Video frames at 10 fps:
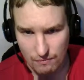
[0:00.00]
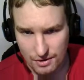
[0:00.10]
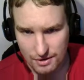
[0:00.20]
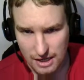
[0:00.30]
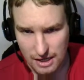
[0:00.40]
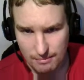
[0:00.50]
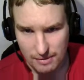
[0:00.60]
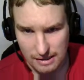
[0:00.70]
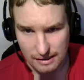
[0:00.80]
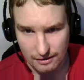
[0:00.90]
one time,
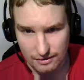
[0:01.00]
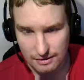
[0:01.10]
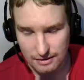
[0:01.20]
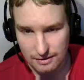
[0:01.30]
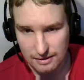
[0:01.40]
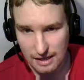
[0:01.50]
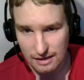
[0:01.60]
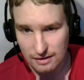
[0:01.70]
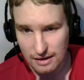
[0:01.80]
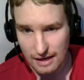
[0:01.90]
and
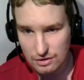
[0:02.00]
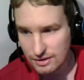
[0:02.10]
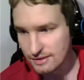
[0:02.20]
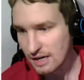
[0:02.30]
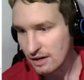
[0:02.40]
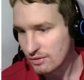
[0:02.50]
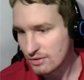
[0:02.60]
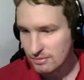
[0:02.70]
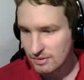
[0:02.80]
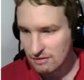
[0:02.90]
then actually these
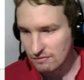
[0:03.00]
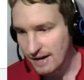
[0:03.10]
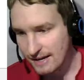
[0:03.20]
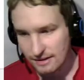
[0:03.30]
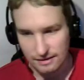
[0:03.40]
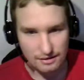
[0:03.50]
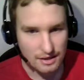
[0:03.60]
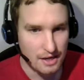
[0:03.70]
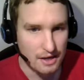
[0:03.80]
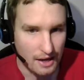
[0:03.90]
algorithms can find that
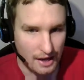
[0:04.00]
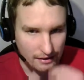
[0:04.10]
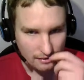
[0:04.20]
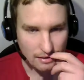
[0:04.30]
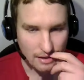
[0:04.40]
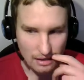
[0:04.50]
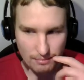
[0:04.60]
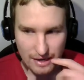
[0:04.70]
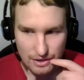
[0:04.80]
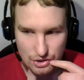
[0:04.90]
and can
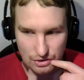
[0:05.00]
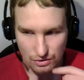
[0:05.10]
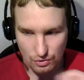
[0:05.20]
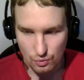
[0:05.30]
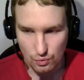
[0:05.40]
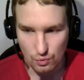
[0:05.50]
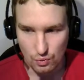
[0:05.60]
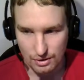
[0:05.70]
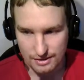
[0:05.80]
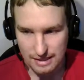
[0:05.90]
match two
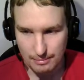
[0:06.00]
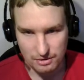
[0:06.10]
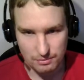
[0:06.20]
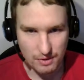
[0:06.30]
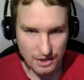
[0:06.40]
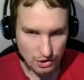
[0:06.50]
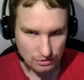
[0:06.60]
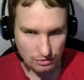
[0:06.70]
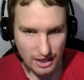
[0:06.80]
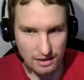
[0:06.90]
sub-expression
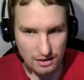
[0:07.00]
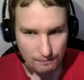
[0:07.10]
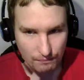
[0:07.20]
together.